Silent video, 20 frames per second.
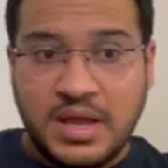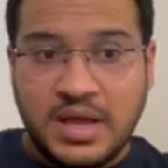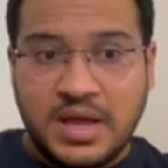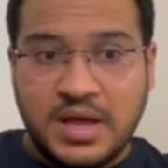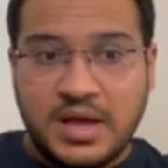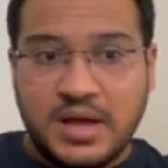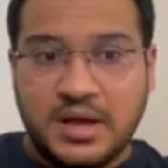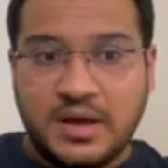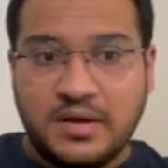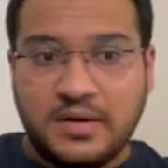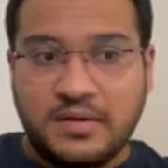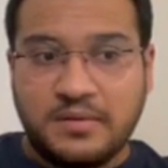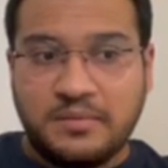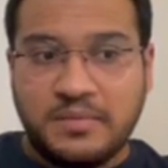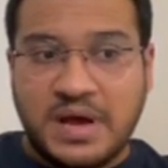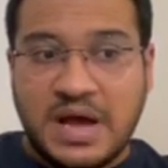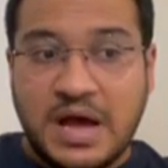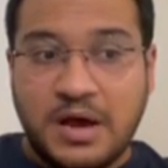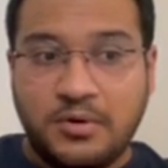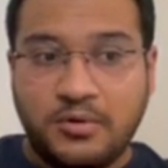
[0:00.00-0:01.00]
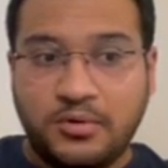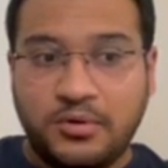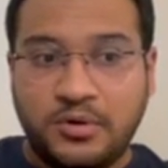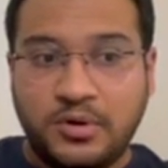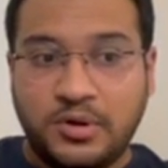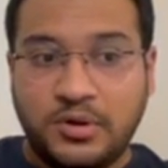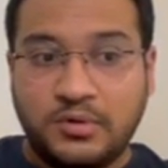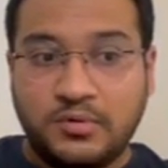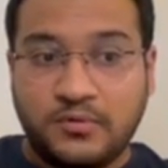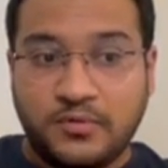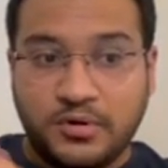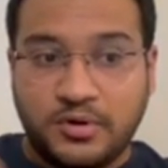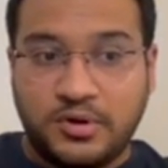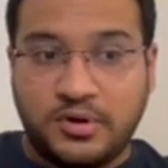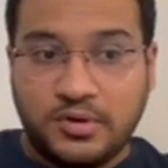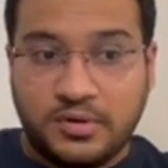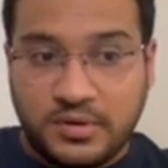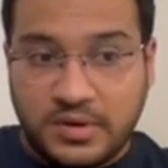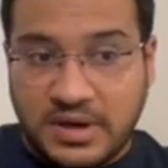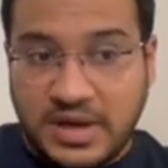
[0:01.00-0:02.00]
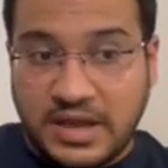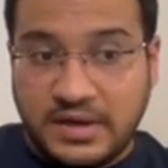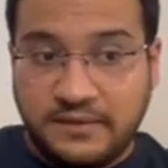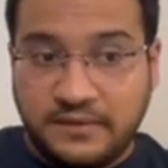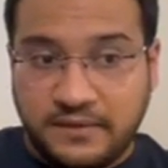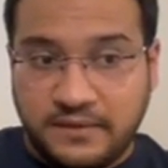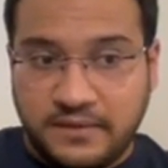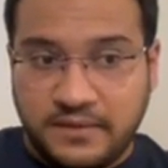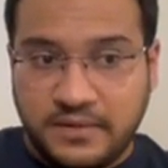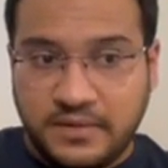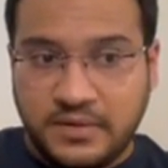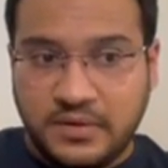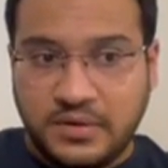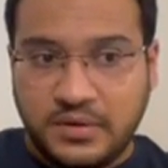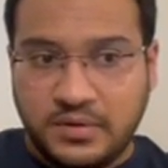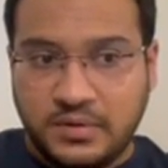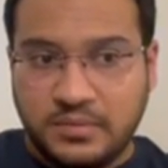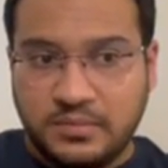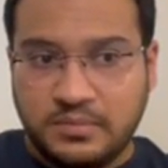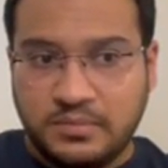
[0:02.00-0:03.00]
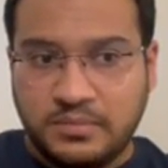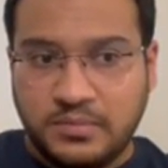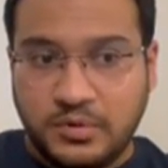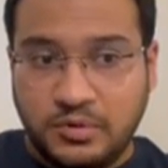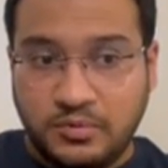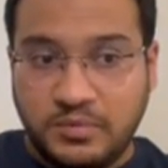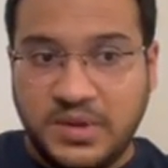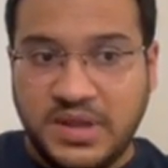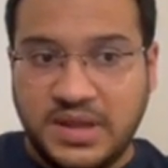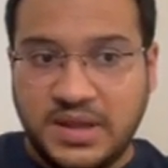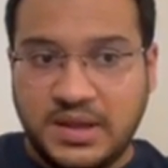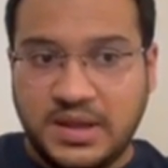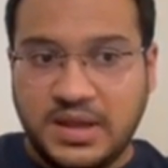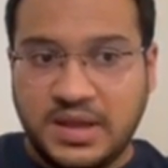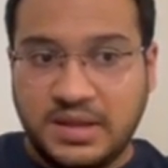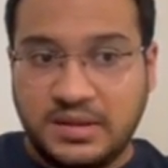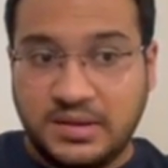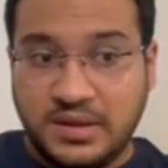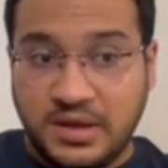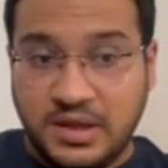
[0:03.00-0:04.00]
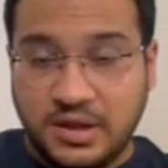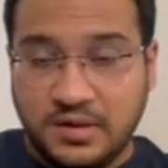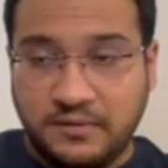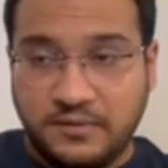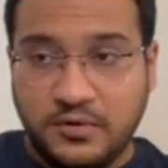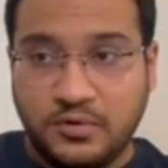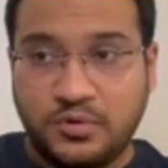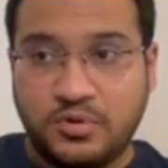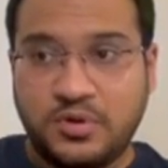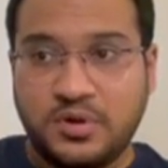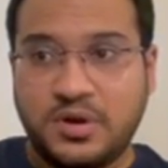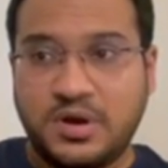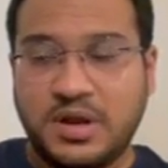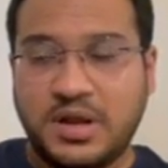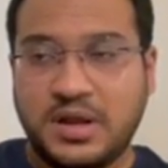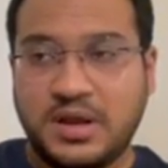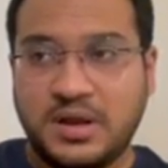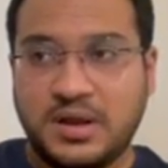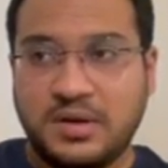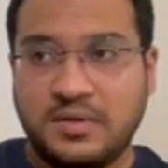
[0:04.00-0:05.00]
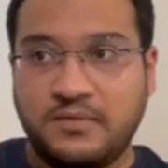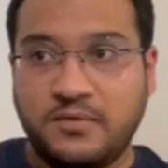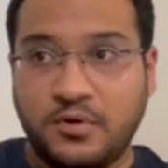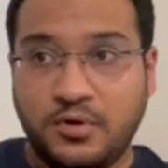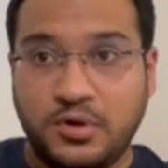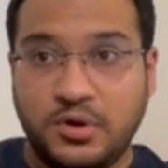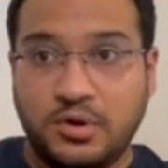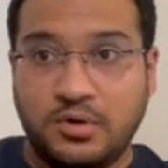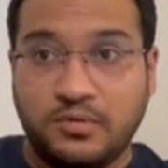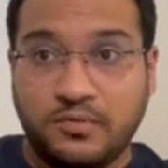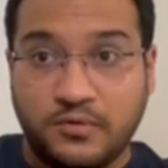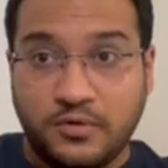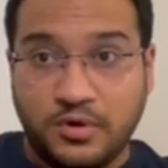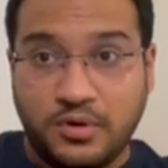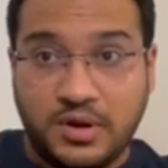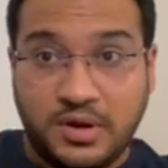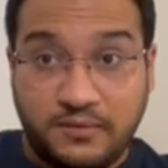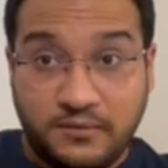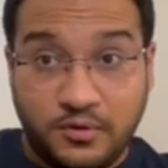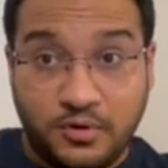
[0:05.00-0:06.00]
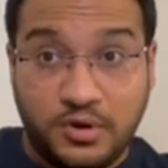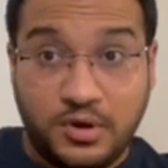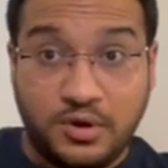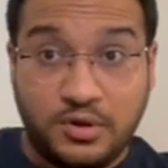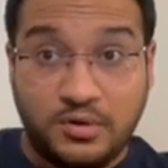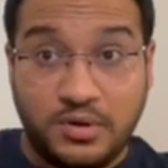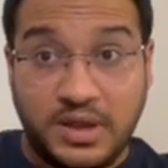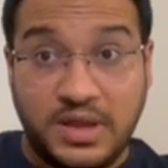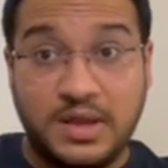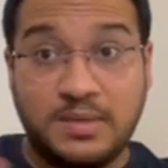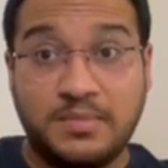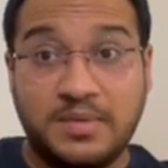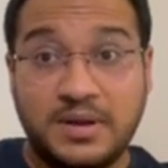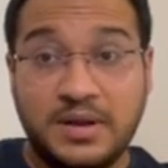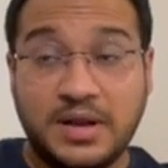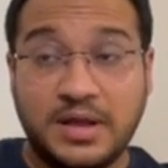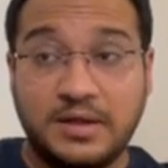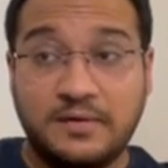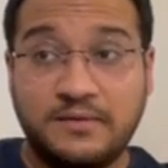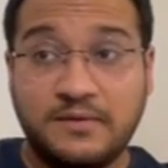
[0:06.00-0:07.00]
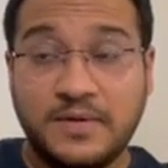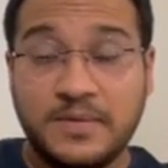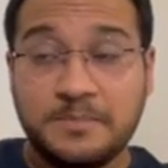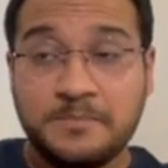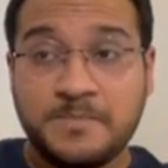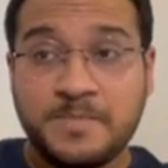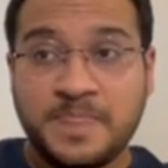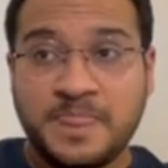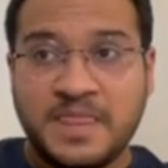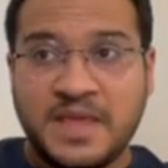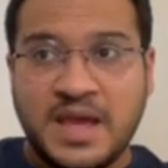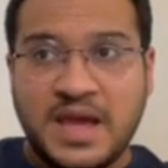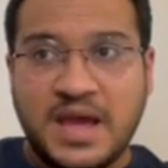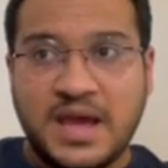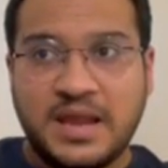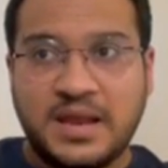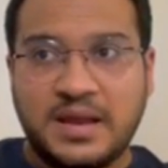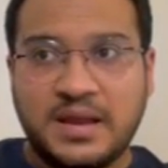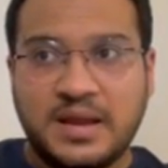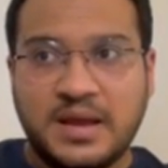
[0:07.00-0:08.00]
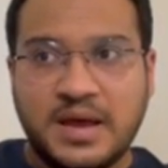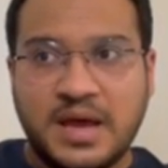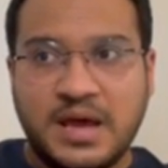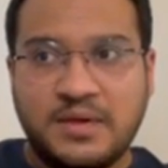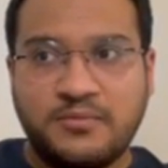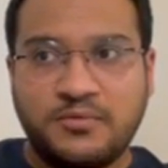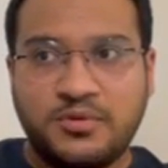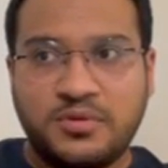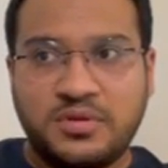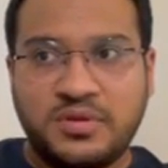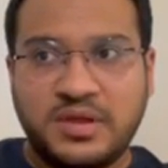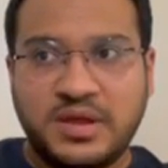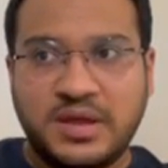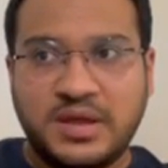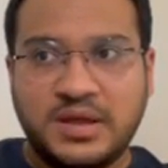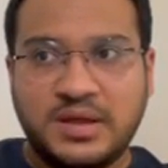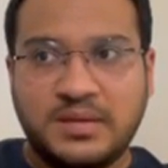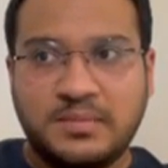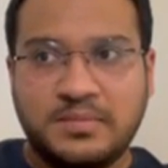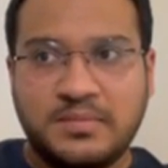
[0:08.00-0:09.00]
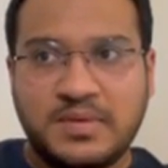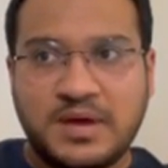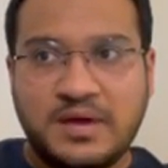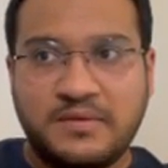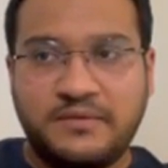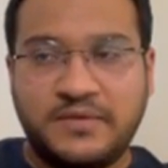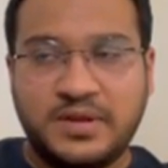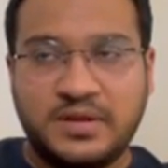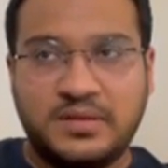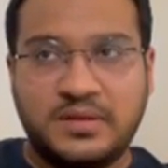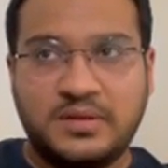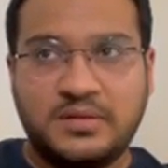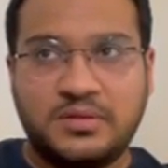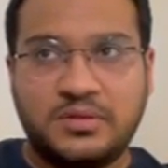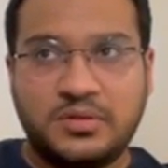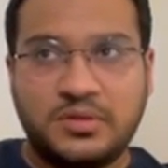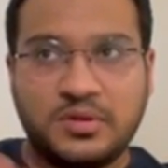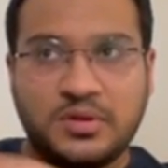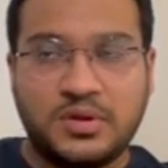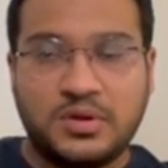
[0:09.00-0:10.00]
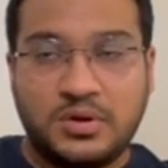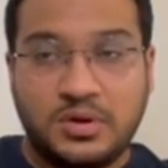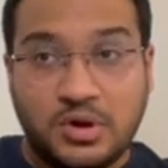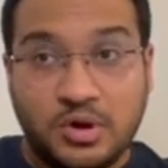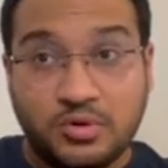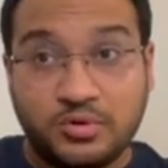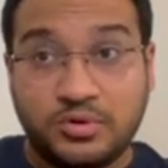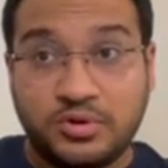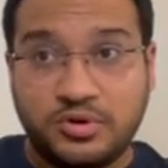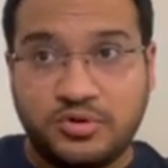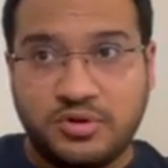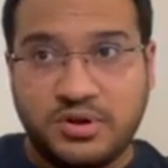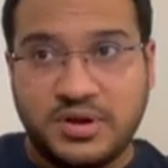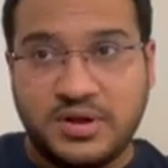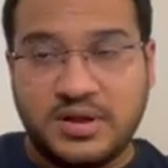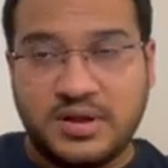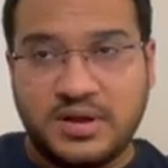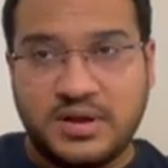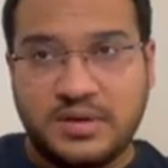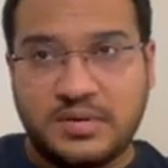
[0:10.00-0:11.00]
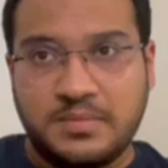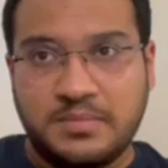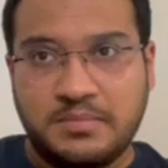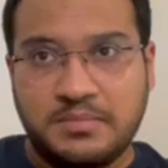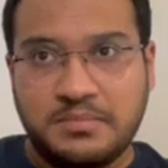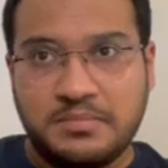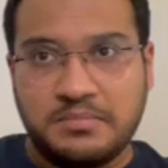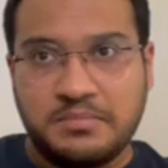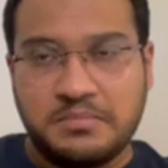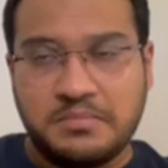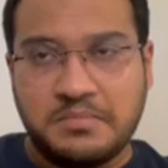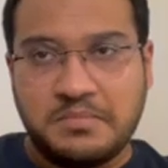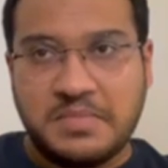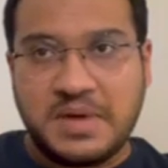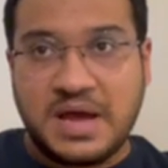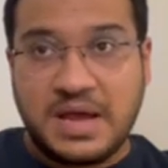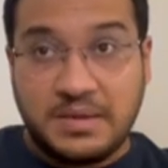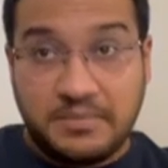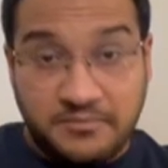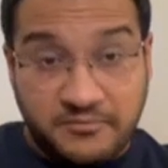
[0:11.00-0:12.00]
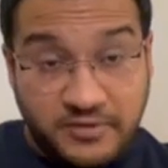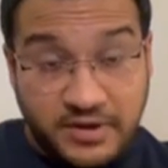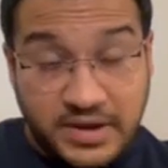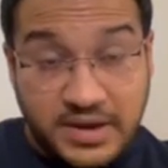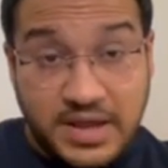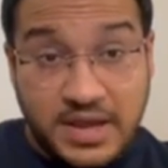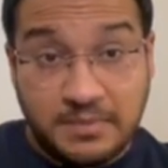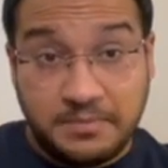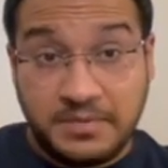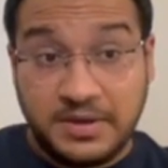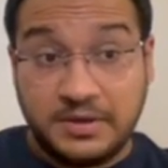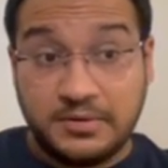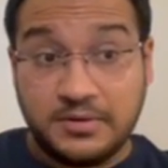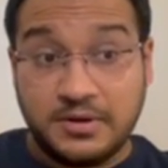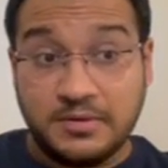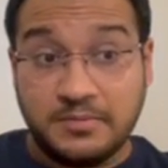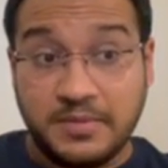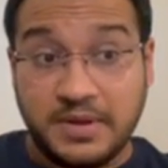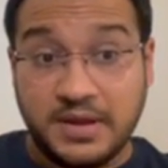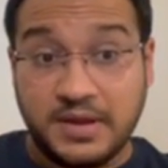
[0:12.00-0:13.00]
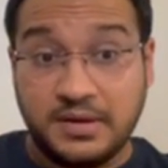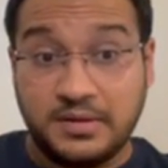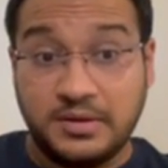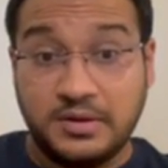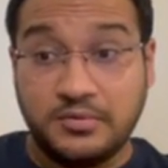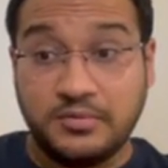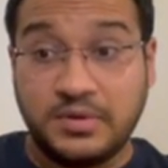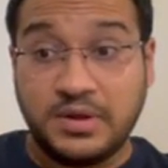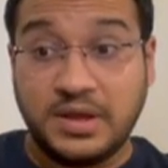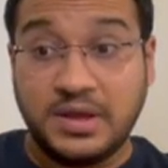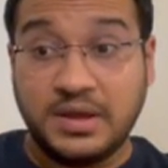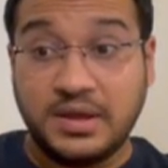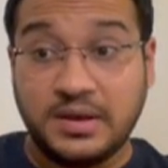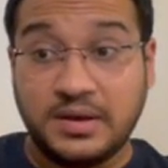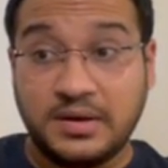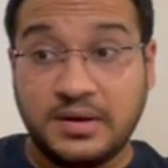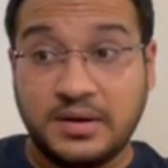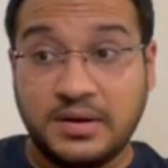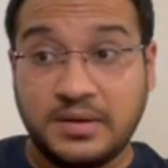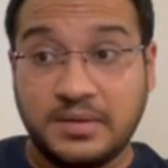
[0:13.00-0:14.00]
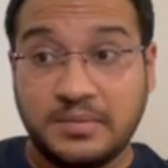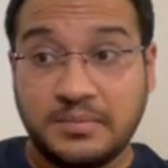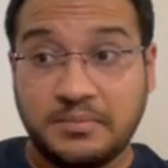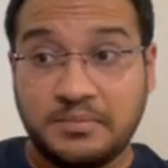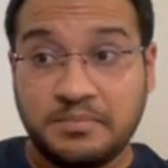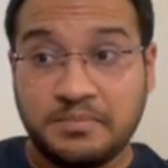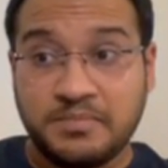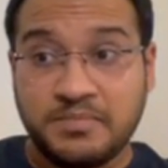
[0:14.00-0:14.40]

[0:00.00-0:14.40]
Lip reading: How do you want your life to be in the near future, and what do you want and what do you aim in life? And I would say after this long struggle, I'm very happy to come here in UK, and